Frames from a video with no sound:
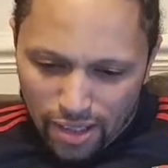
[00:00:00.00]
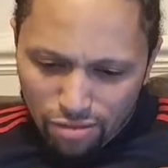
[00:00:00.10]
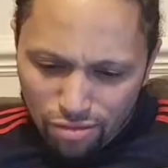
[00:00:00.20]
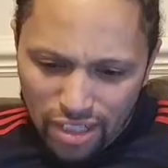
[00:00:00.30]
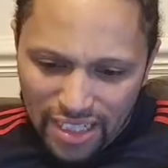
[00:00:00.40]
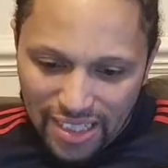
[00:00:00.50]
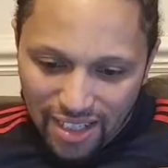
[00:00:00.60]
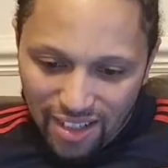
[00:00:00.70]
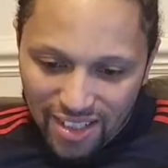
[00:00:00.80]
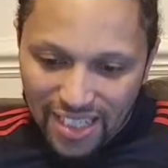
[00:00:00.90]
Reese
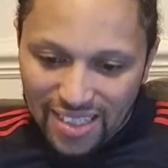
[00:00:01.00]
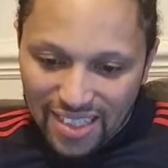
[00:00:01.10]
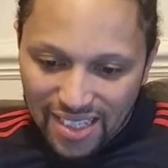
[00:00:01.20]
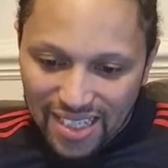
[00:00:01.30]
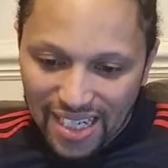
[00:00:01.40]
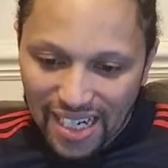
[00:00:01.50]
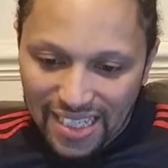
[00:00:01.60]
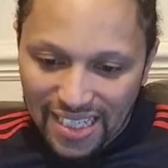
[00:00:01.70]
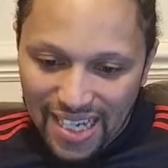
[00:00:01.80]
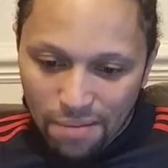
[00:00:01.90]
Lockett says
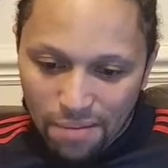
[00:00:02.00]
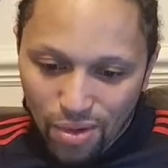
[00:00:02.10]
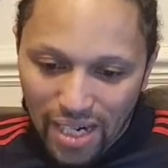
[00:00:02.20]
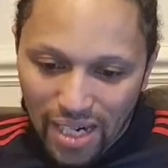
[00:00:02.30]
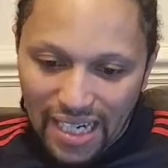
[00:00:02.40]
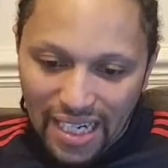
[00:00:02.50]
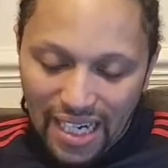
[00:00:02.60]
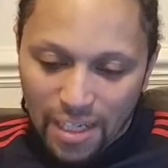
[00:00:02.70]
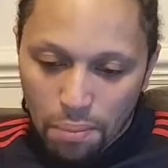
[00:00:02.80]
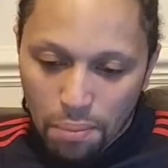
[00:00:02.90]
Lacazette more like
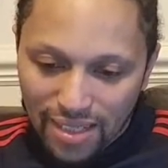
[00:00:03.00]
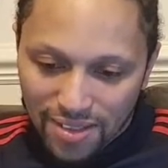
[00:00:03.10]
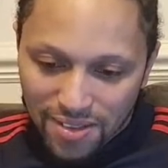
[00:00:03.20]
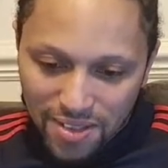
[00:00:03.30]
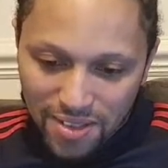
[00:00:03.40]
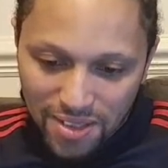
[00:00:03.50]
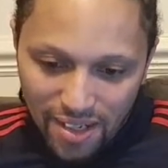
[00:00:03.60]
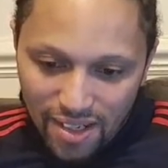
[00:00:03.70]
lack of presence.